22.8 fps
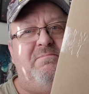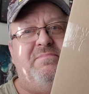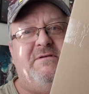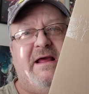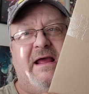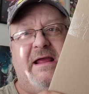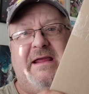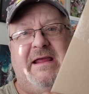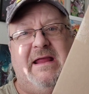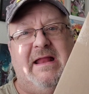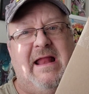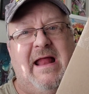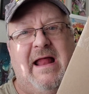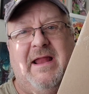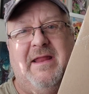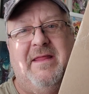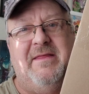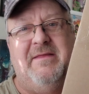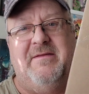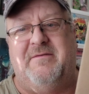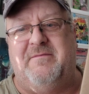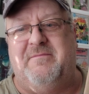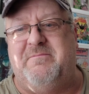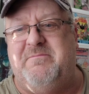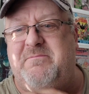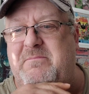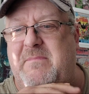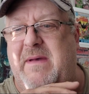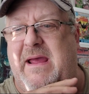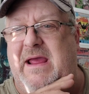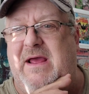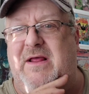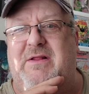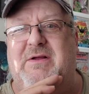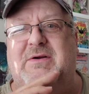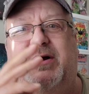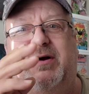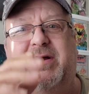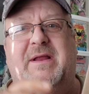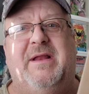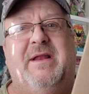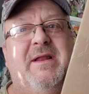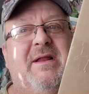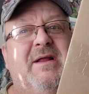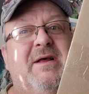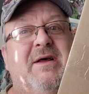take it out of the mailer
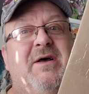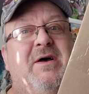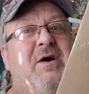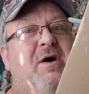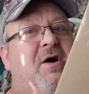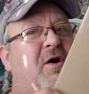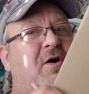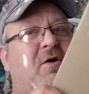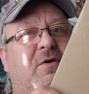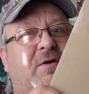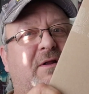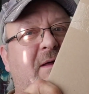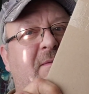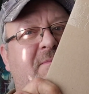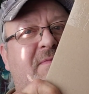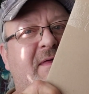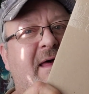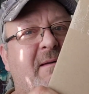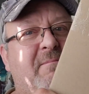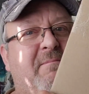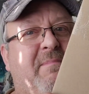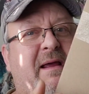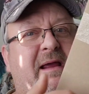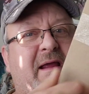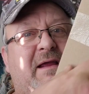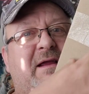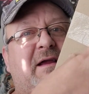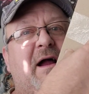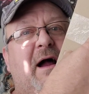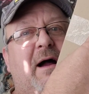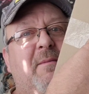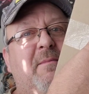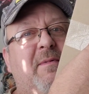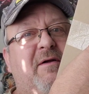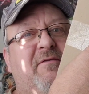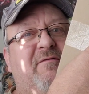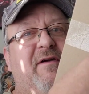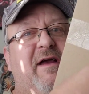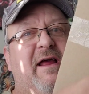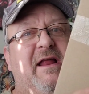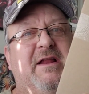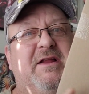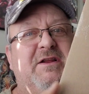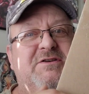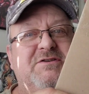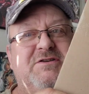and hold up that big Comic
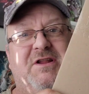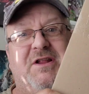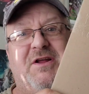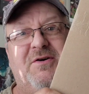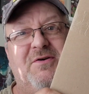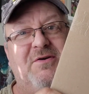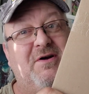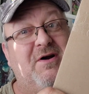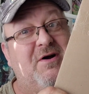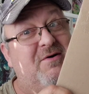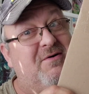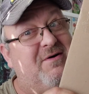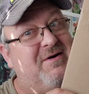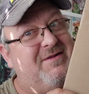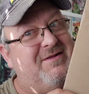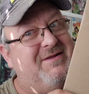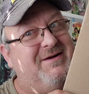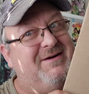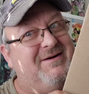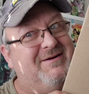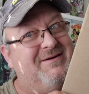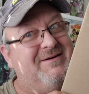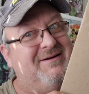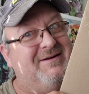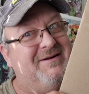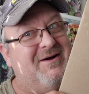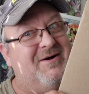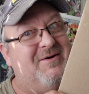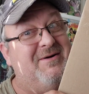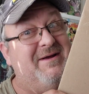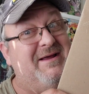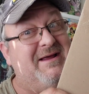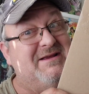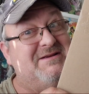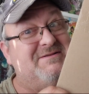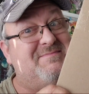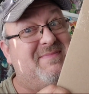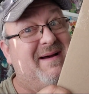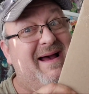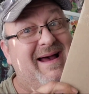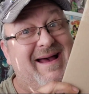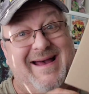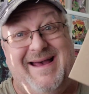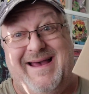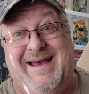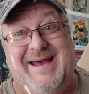Vantage logo on there and go, he's
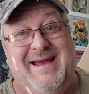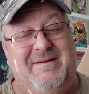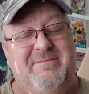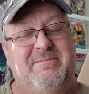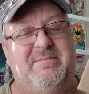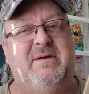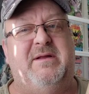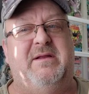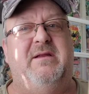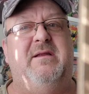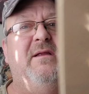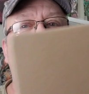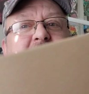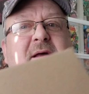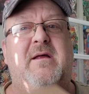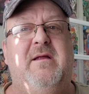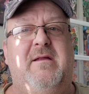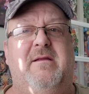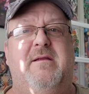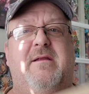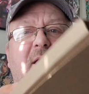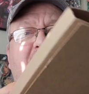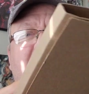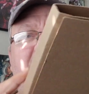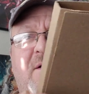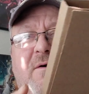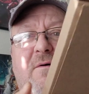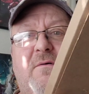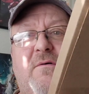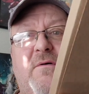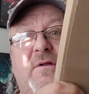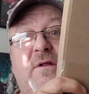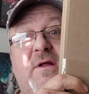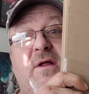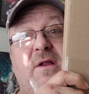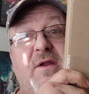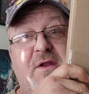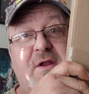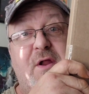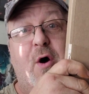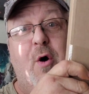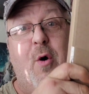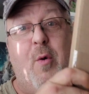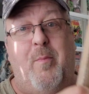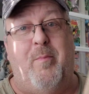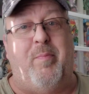back. But no,
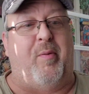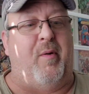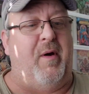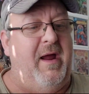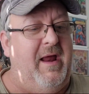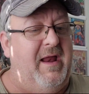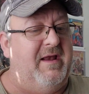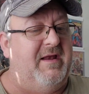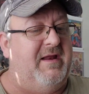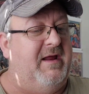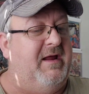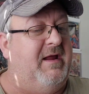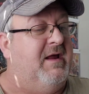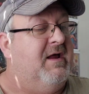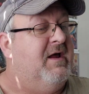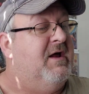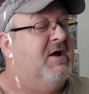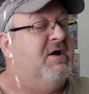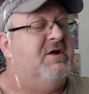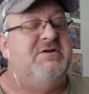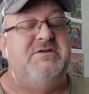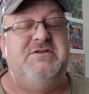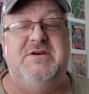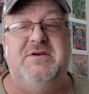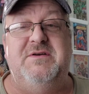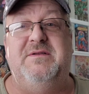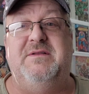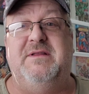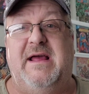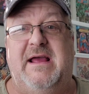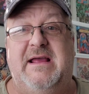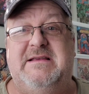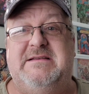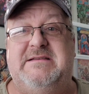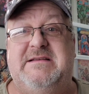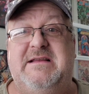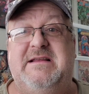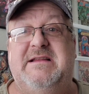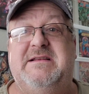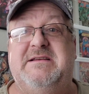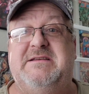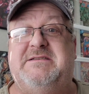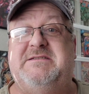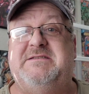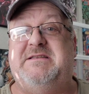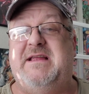no branding. Too lazy
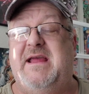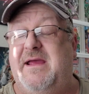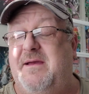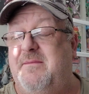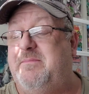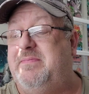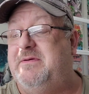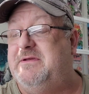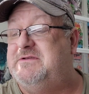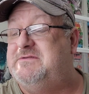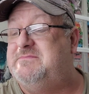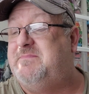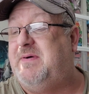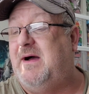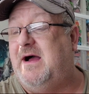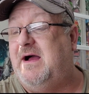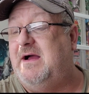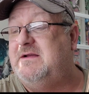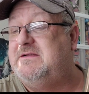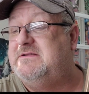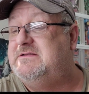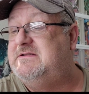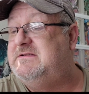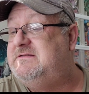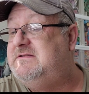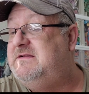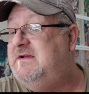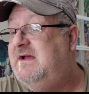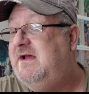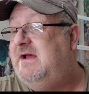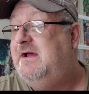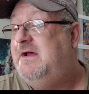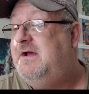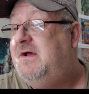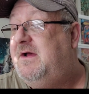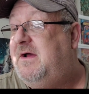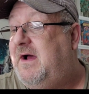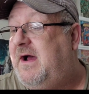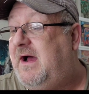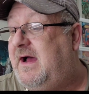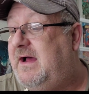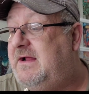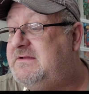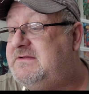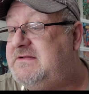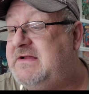to stamp his boxes.
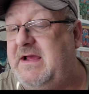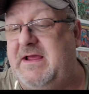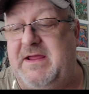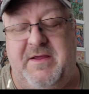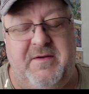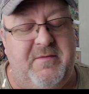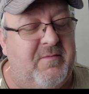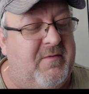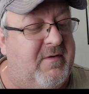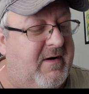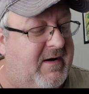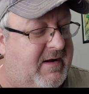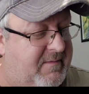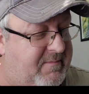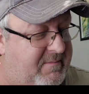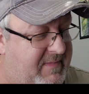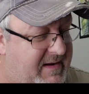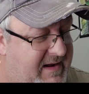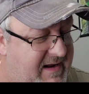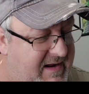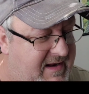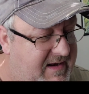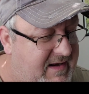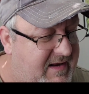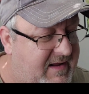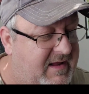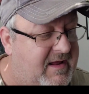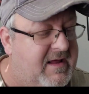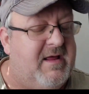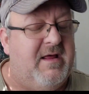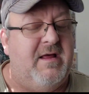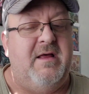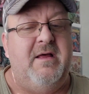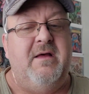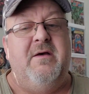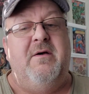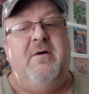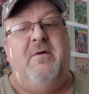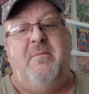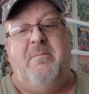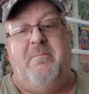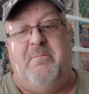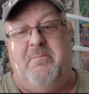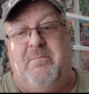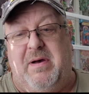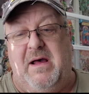I tell you what, man.
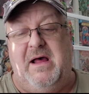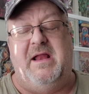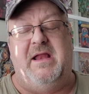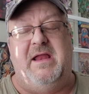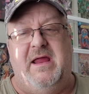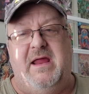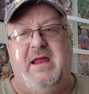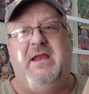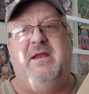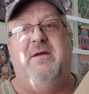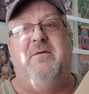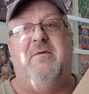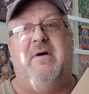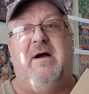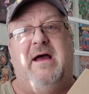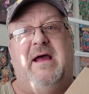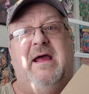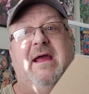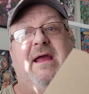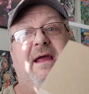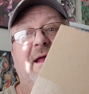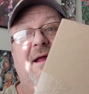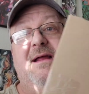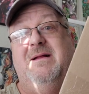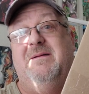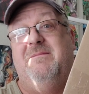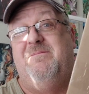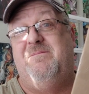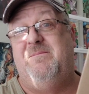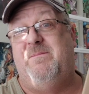But anyway,